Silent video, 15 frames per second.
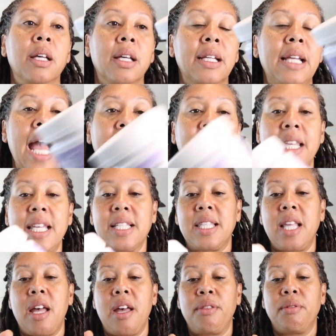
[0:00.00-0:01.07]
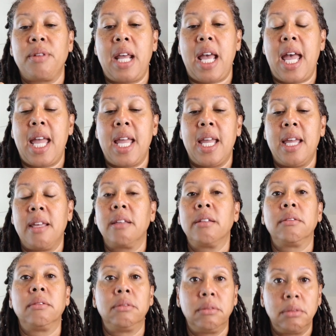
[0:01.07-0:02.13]
Got these the other day
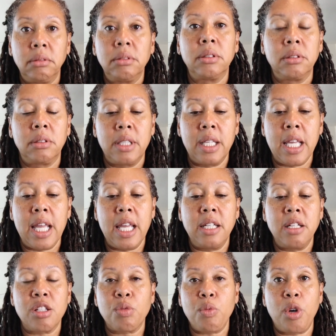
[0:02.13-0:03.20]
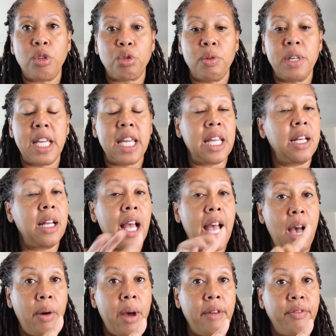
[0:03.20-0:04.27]
in the sweltering heat.
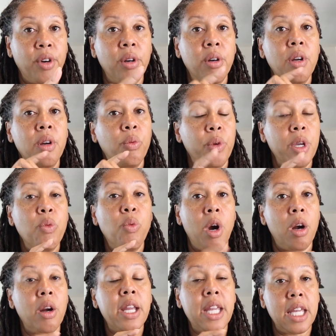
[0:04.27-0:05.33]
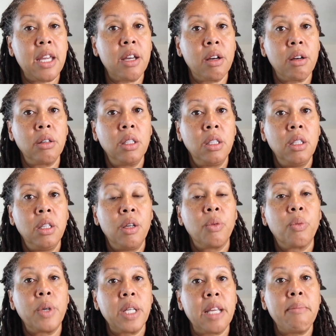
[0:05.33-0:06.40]
However, we were here
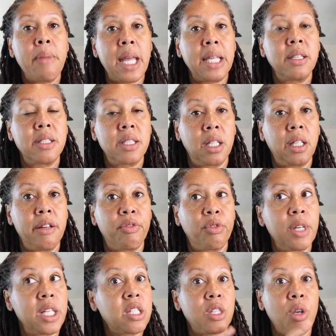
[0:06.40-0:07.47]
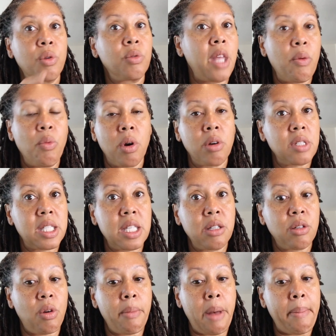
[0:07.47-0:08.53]
when he made the delivery, so they weren't
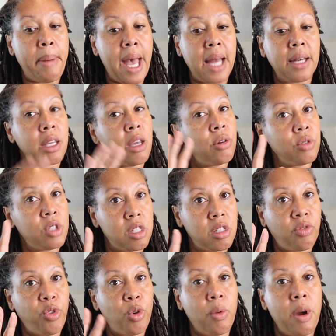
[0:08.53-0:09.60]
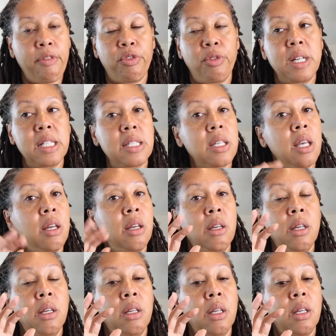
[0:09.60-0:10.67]
sitting on my patio, just for reference.
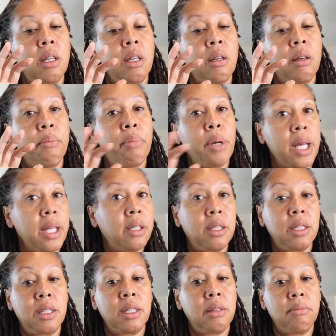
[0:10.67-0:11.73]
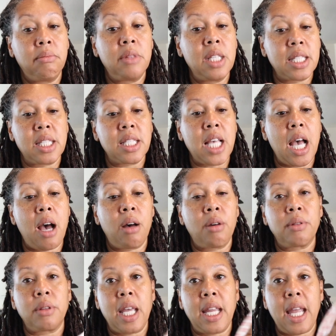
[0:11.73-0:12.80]
But this is
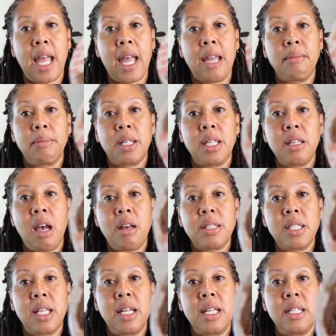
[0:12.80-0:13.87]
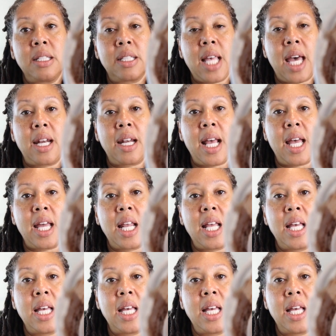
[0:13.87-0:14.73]
how they came. Can y'all see the inside of that?